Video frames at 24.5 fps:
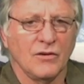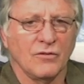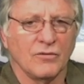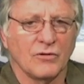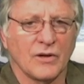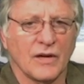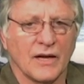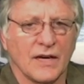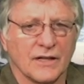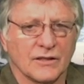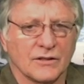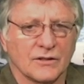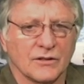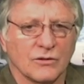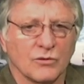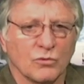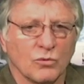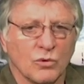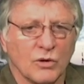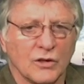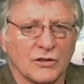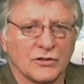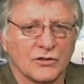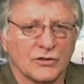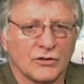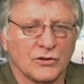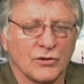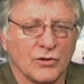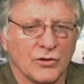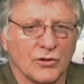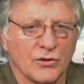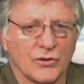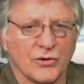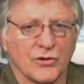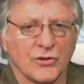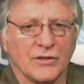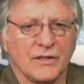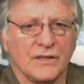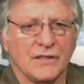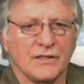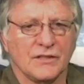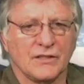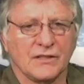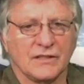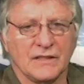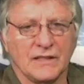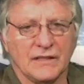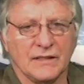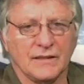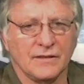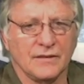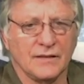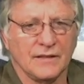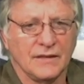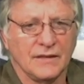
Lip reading: for Hector wants to earn his seat